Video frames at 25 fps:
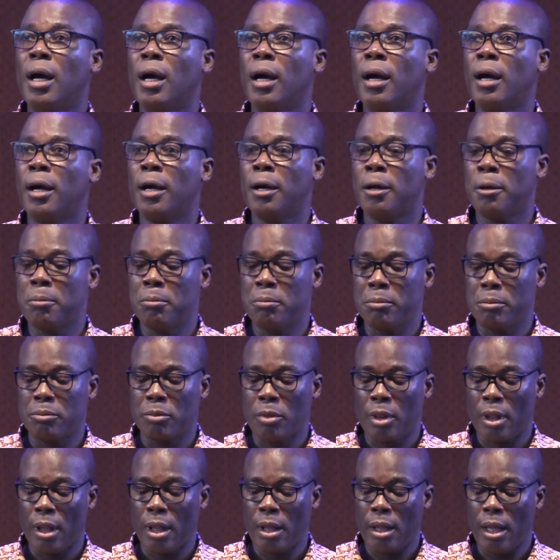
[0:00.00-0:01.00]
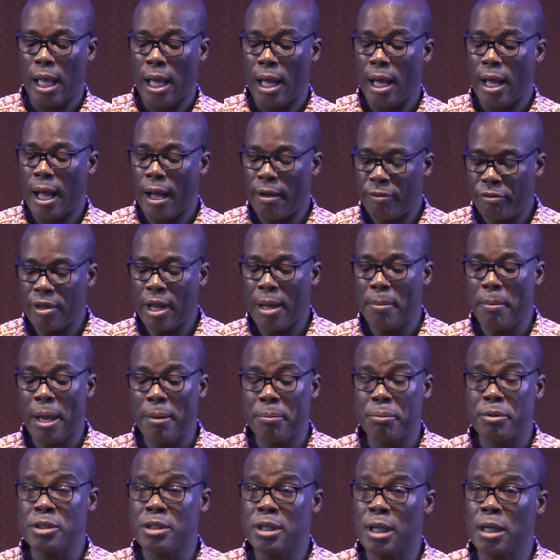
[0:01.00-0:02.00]
after
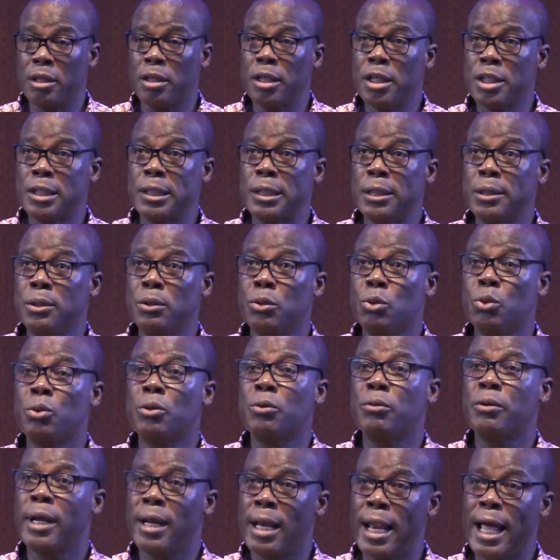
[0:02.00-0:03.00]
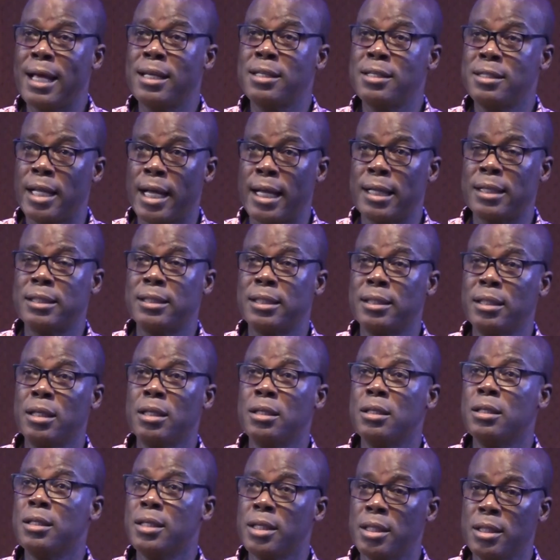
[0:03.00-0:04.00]
my presentation, you will realize that
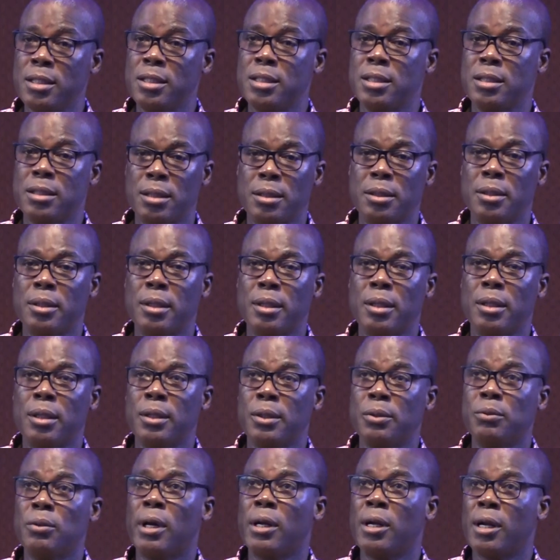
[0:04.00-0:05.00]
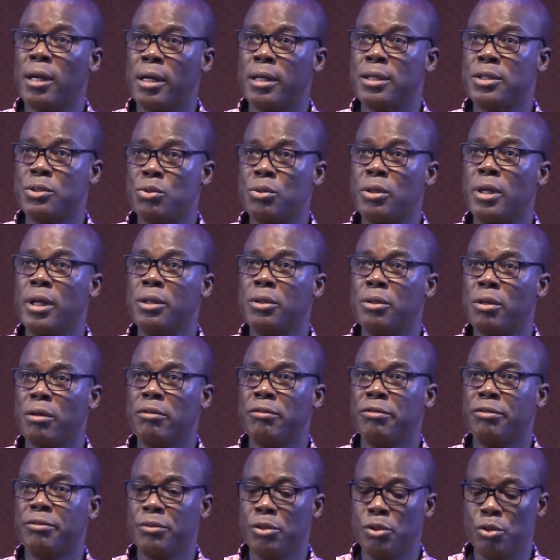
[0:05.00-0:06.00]
indeed you are not a student
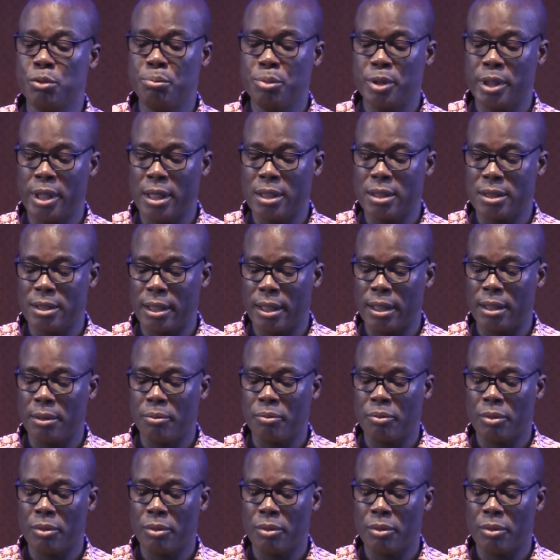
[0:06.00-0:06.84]
of UPSA.